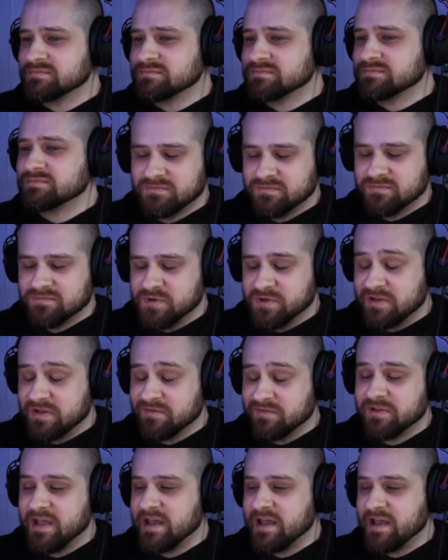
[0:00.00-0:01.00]
will get
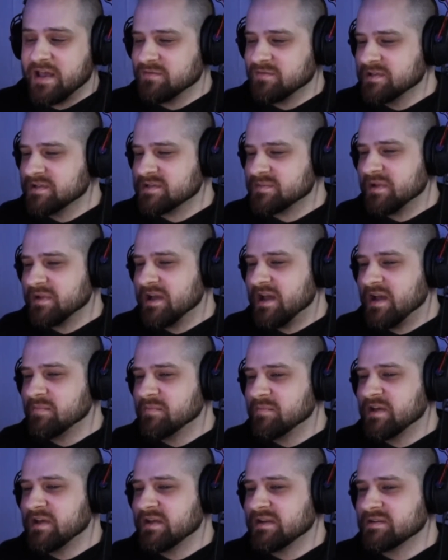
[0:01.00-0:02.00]
flack for this, but I'm
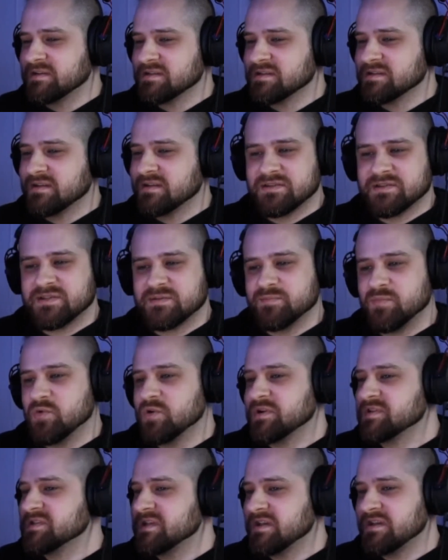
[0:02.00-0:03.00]
not into the
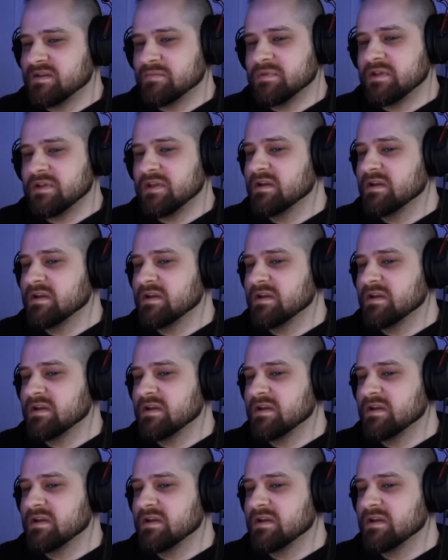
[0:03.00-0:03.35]
sports anime.